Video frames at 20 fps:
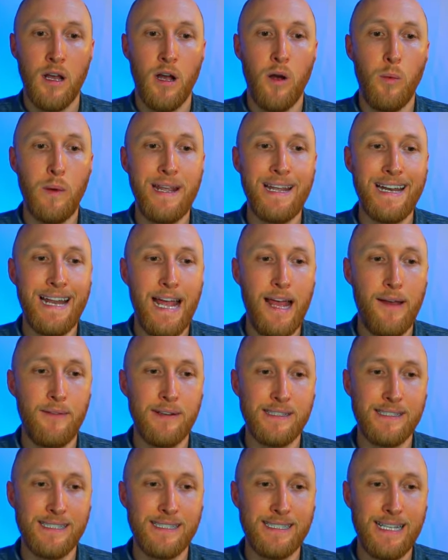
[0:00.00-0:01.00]
We can have
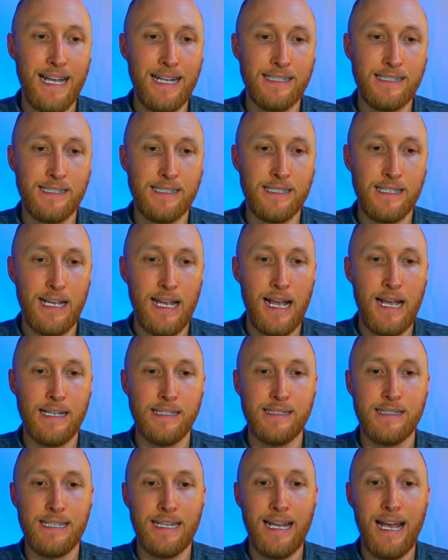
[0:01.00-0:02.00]
it set
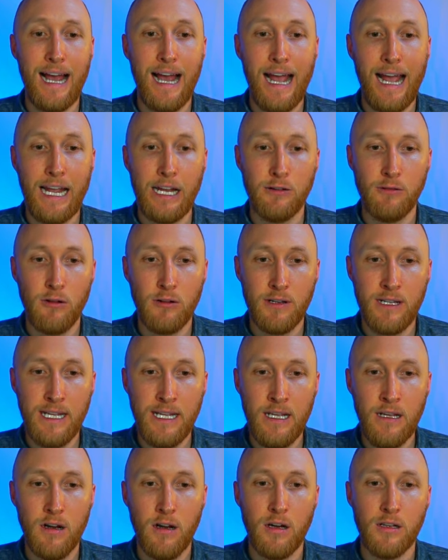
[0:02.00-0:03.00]
as the
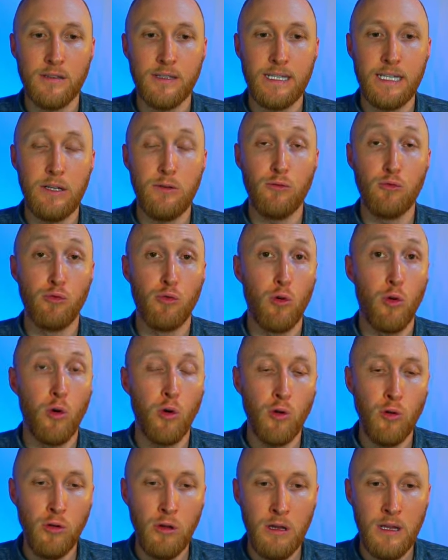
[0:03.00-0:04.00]
hierarchy on the
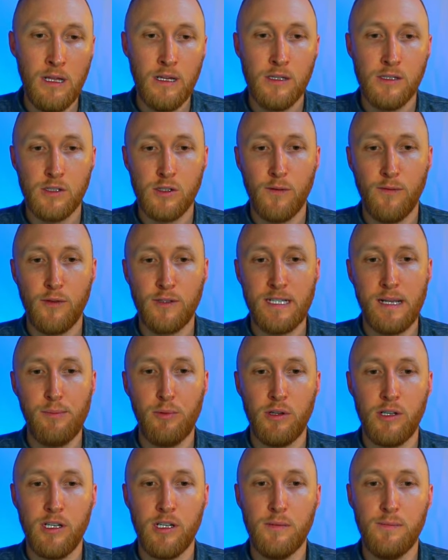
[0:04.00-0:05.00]
role. So for example,
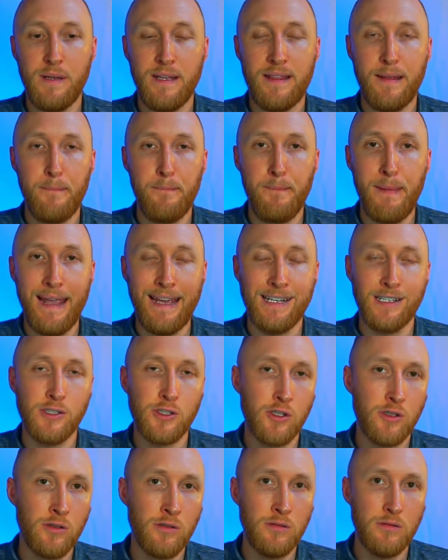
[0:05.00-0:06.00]
it could be the
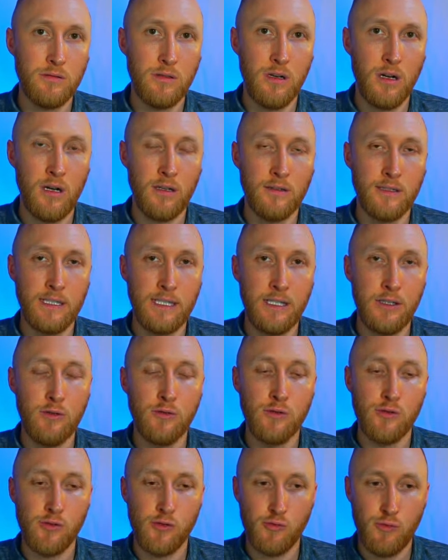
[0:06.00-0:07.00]
manager on the
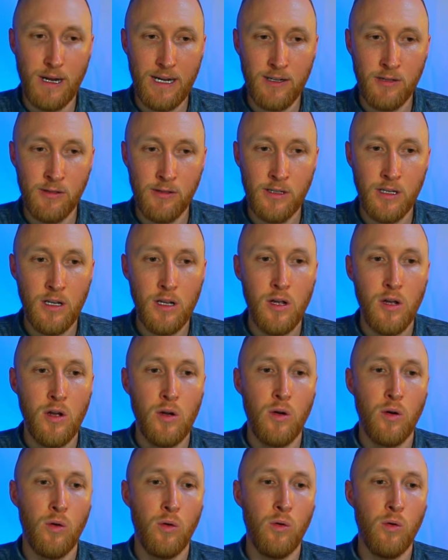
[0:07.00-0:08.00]
user's record,
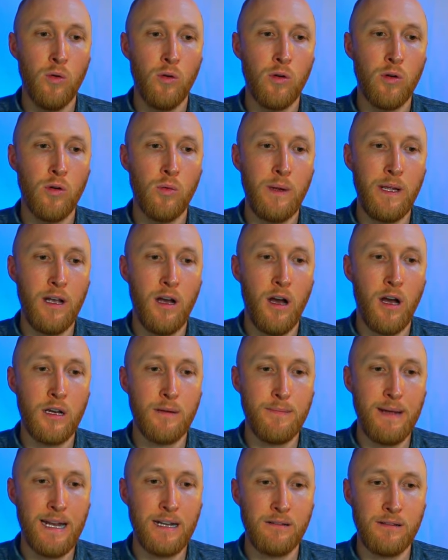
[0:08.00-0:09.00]
or we
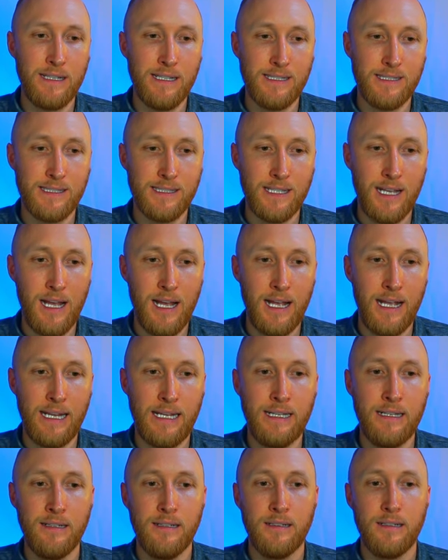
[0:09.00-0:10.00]
automatically
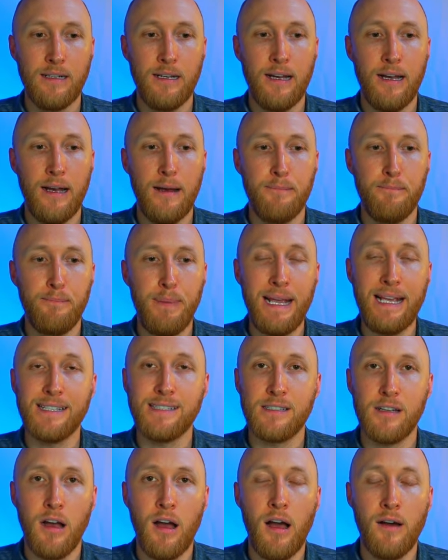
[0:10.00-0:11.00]
assign
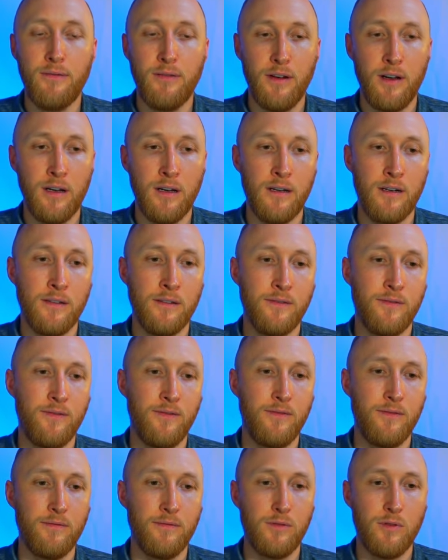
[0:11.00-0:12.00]
based off of,